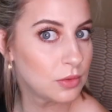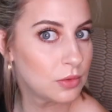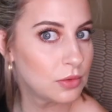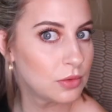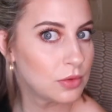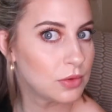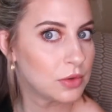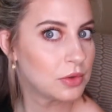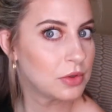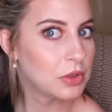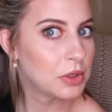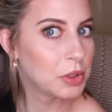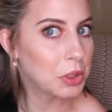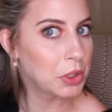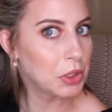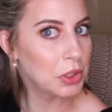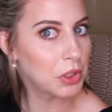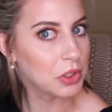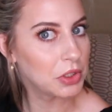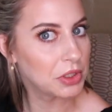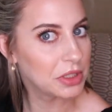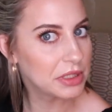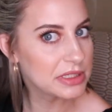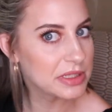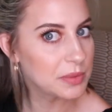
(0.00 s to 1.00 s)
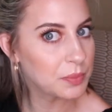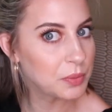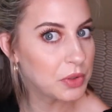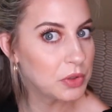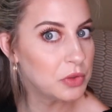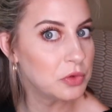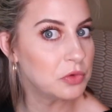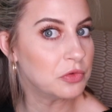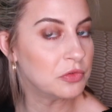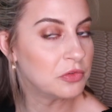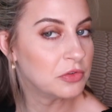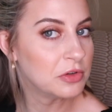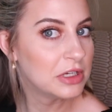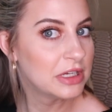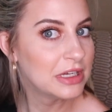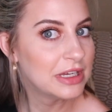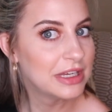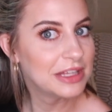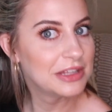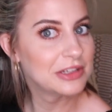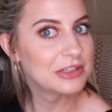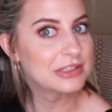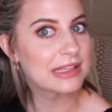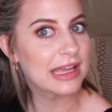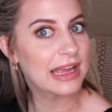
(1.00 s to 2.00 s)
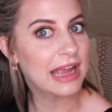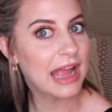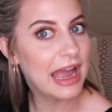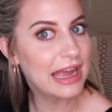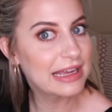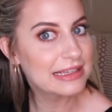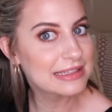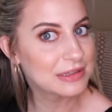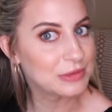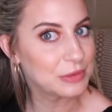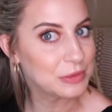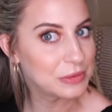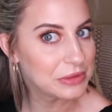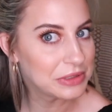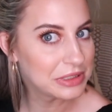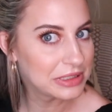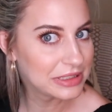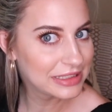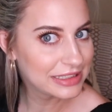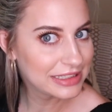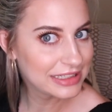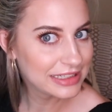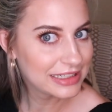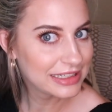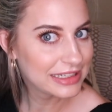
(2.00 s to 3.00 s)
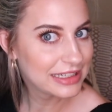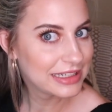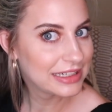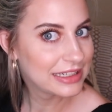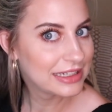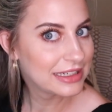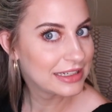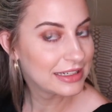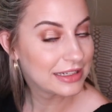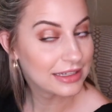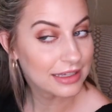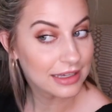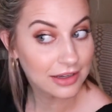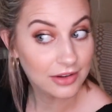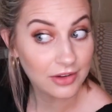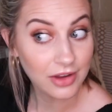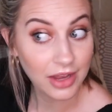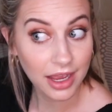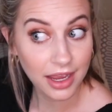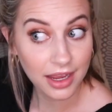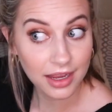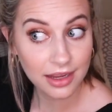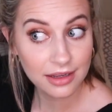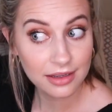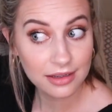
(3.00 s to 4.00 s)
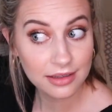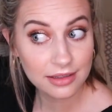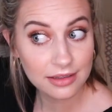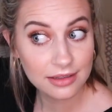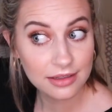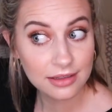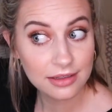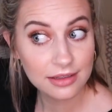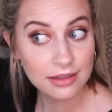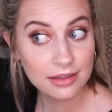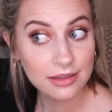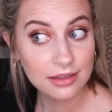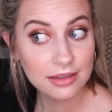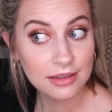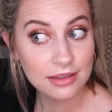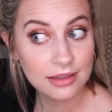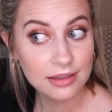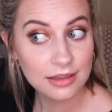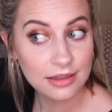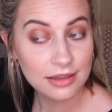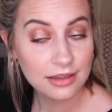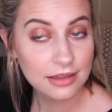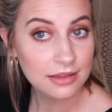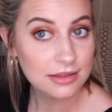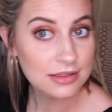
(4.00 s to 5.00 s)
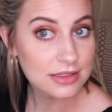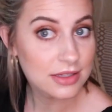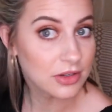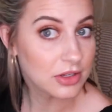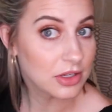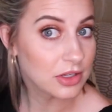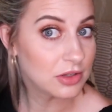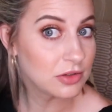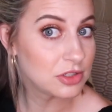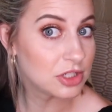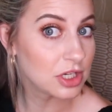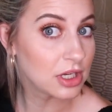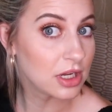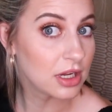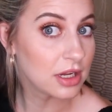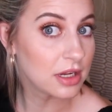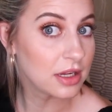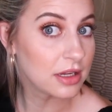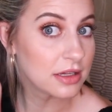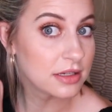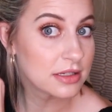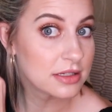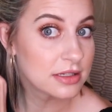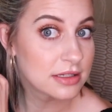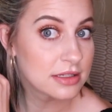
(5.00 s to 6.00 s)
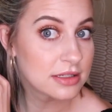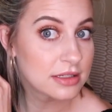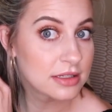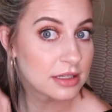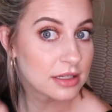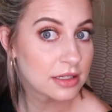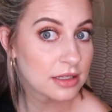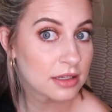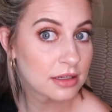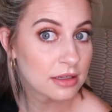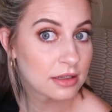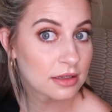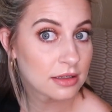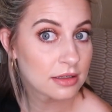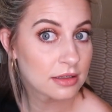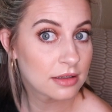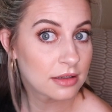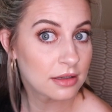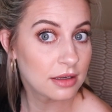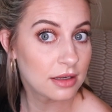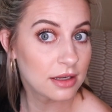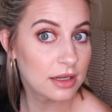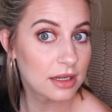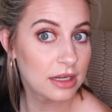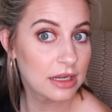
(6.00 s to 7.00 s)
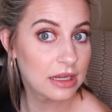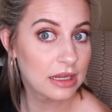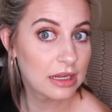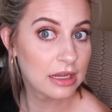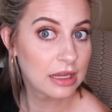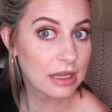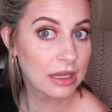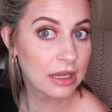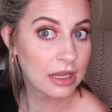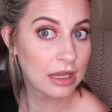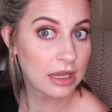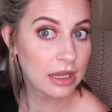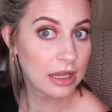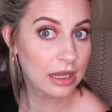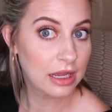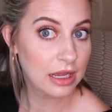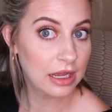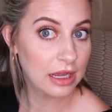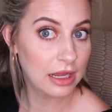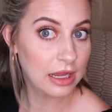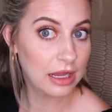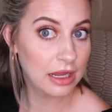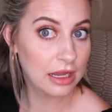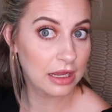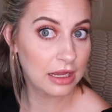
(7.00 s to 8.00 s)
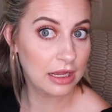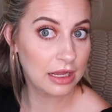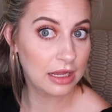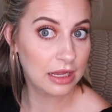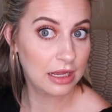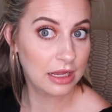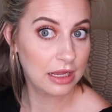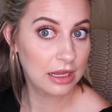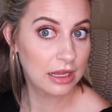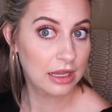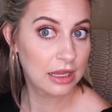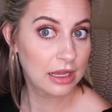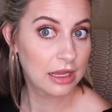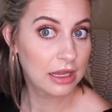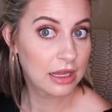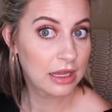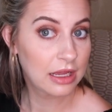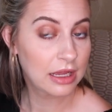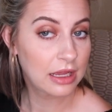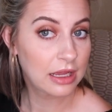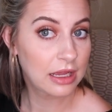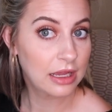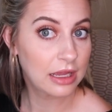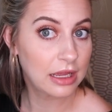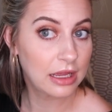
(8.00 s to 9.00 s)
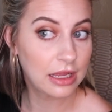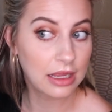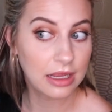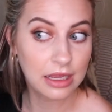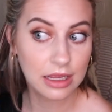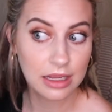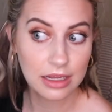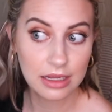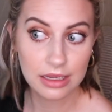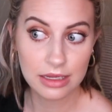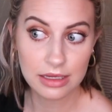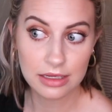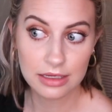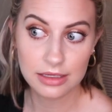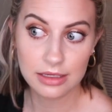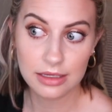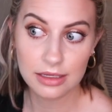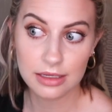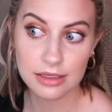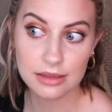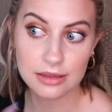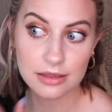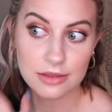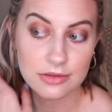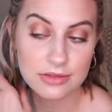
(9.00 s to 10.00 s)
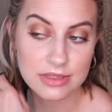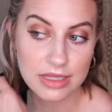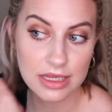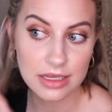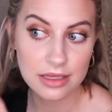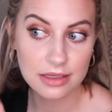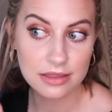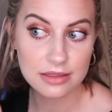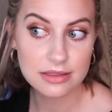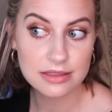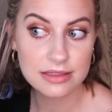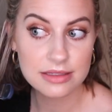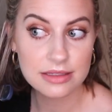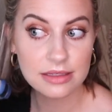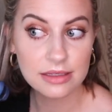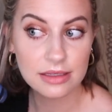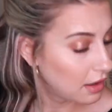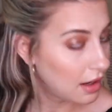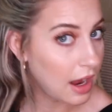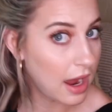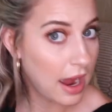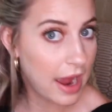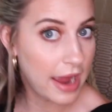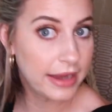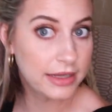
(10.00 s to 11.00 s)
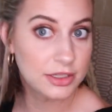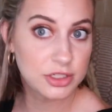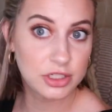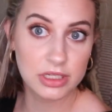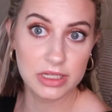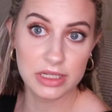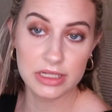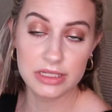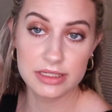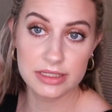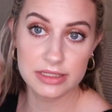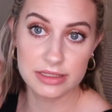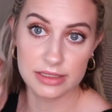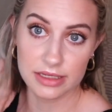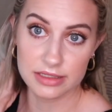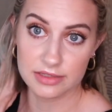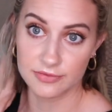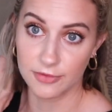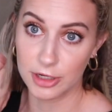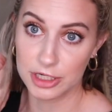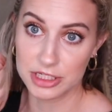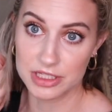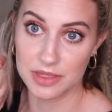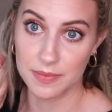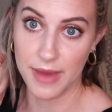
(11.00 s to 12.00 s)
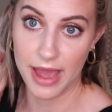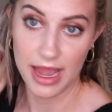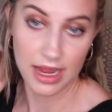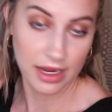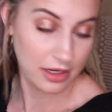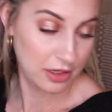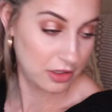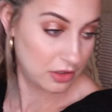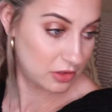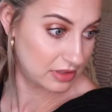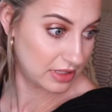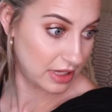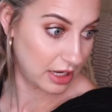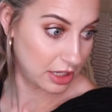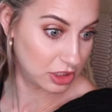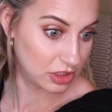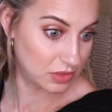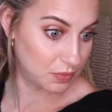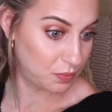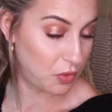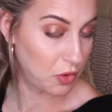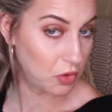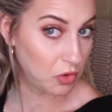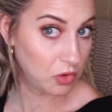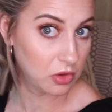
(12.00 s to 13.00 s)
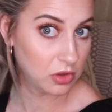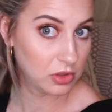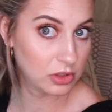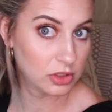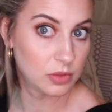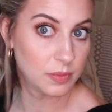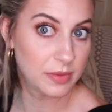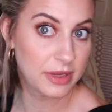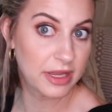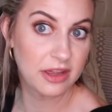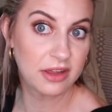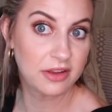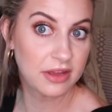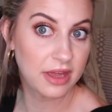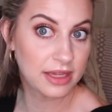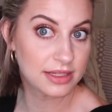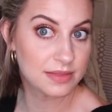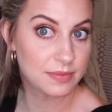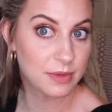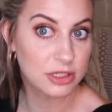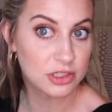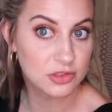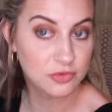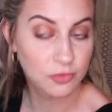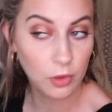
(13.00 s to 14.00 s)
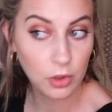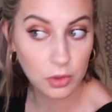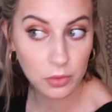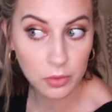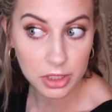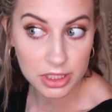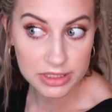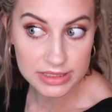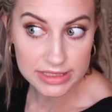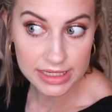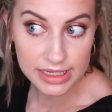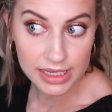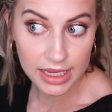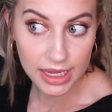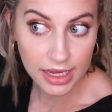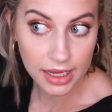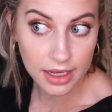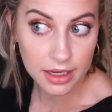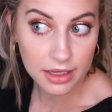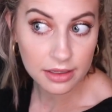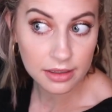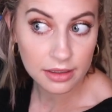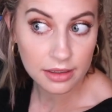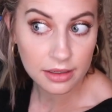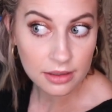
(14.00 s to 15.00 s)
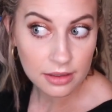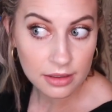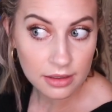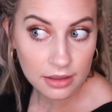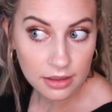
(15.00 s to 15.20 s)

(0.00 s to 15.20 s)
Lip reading: Ooh, girl, that's a poof. It looks like high school. Okay. So you just get those ends. I just, as far as the back goes, I just pull a little bit as much forward as I can